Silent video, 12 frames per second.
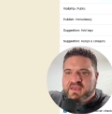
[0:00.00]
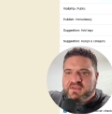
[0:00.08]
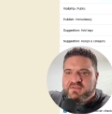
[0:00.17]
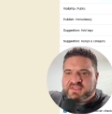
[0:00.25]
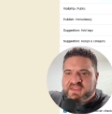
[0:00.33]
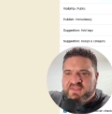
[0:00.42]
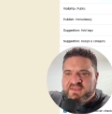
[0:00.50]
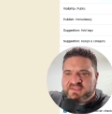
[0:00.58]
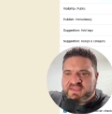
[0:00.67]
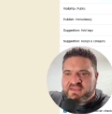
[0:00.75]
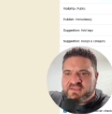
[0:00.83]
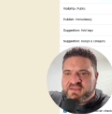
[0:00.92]
You see this
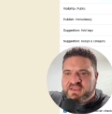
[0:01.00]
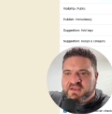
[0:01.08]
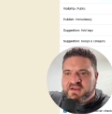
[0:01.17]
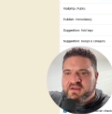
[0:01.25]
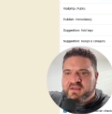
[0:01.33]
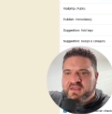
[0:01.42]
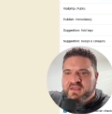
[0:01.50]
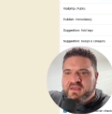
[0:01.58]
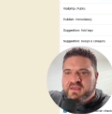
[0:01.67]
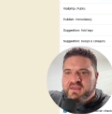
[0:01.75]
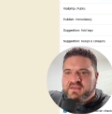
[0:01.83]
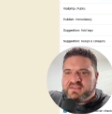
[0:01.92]
section here,
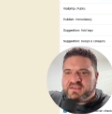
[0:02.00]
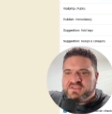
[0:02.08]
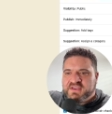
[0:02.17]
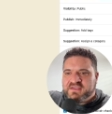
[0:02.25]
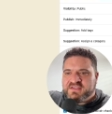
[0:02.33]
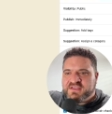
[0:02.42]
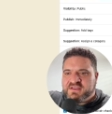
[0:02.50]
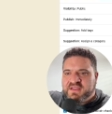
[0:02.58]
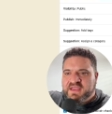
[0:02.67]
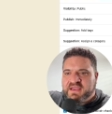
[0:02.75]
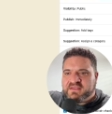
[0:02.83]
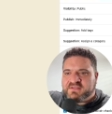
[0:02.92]
suggestion
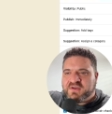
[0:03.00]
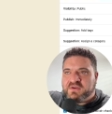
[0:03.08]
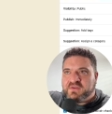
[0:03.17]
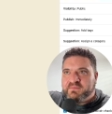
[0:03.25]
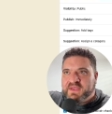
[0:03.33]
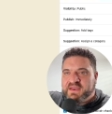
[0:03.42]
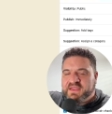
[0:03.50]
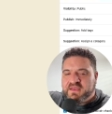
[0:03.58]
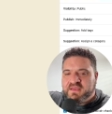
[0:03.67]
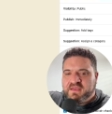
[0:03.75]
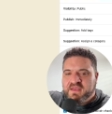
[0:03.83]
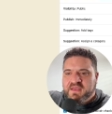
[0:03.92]
external
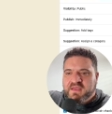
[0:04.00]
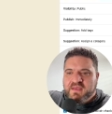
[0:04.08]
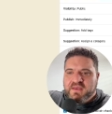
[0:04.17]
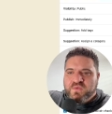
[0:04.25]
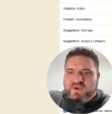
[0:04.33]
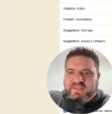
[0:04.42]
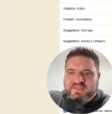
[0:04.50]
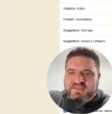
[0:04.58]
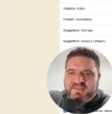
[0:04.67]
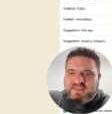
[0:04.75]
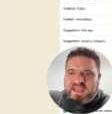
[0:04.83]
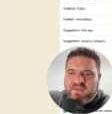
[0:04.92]
media. What this
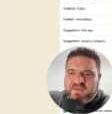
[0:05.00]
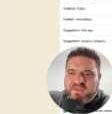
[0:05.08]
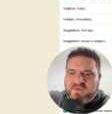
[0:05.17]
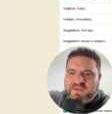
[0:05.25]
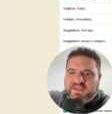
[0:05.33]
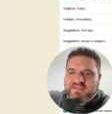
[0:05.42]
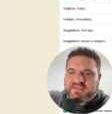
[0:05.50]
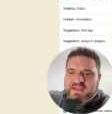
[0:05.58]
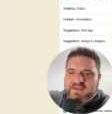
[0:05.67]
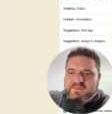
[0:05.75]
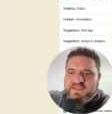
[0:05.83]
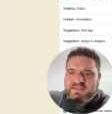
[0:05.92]
is telling you is
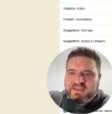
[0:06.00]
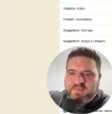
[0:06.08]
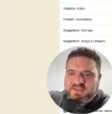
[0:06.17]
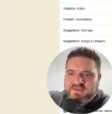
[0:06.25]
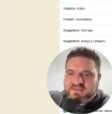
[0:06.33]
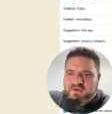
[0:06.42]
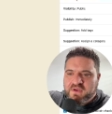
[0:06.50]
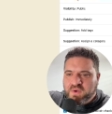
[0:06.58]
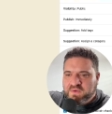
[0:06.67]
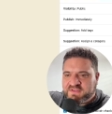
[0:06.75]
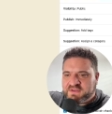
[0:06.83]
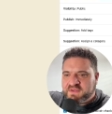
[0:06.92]
these images are
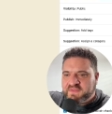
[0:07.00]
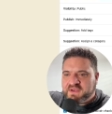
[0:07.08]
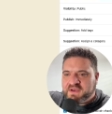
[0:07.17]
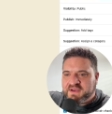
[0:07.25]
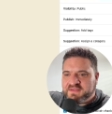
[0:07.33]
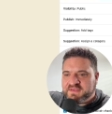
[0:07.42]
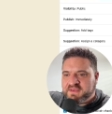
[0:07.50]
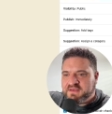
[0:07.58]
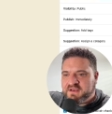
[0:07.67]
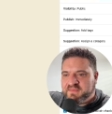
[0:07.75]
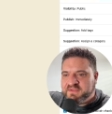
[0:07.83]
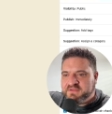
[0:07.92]
hosted on the Content
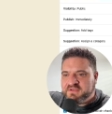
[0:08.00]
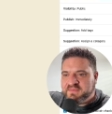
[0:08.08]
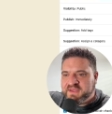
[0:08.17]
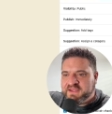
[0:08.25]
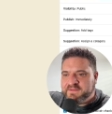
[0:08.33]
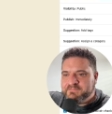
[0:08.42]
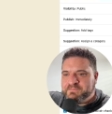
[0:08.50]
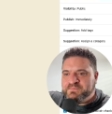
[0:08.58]
Goblin domain.